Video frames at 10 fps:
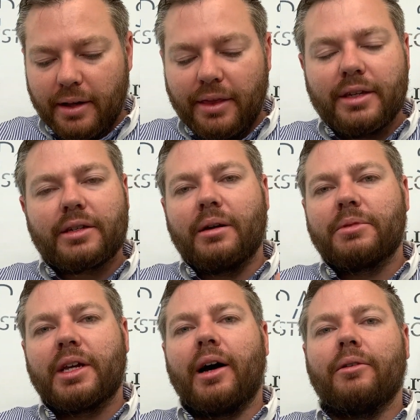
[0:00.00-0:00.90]
this
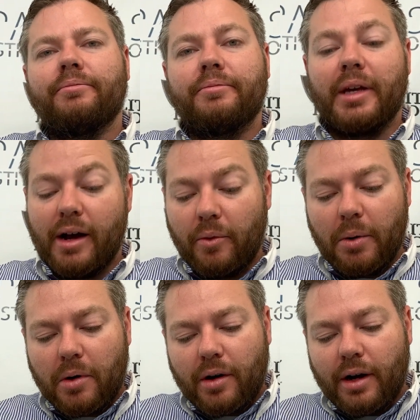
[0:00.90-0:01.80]
comes out. And we
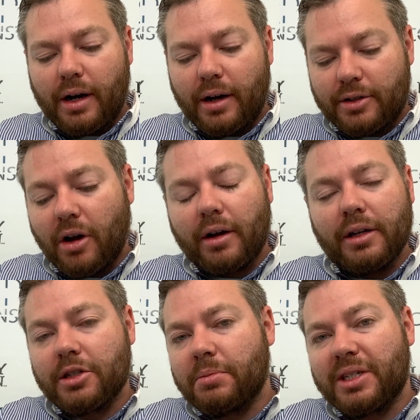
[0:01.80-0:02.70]
were uh,
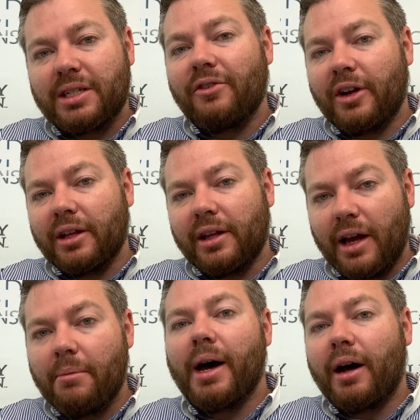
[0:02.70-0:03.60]
talking specifically
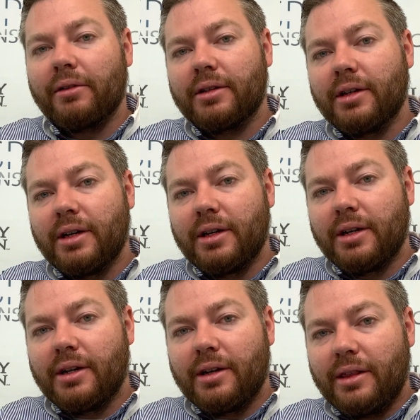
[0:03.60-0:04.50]
about
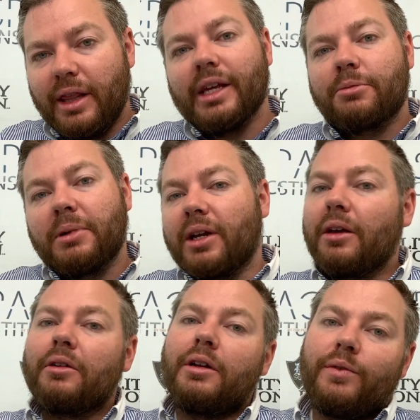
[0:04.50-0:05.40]
this
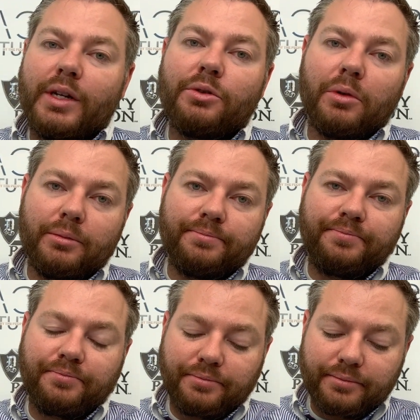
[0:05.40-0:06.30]
particular individual.
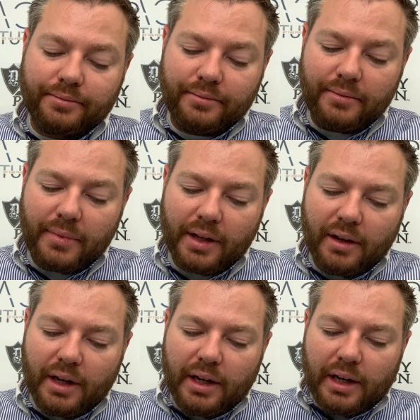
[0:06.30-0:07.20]

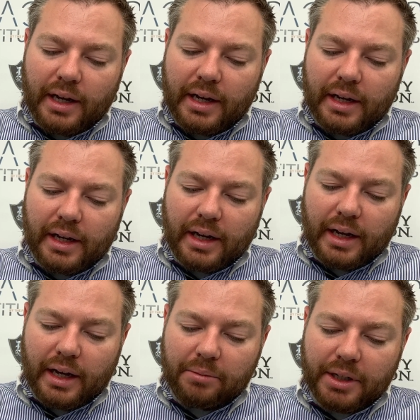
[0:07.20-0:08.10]
Uh,
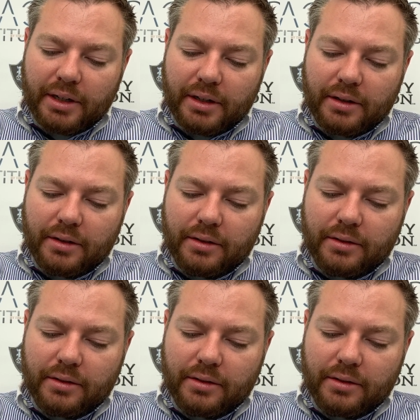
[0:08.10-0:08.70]
I'm going to